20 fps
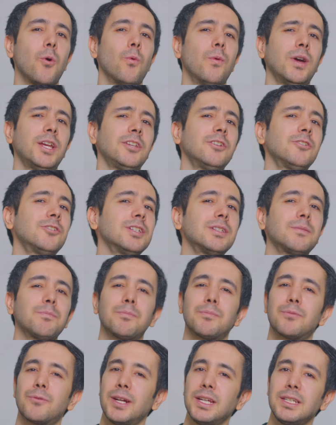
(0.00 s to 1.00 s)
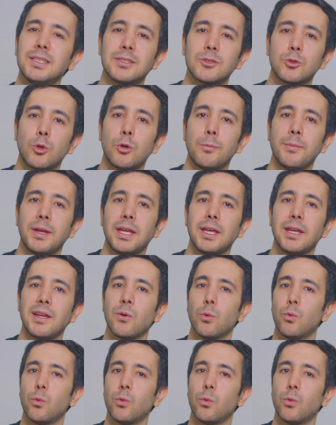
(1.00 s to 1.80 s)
when you're just brainstorming,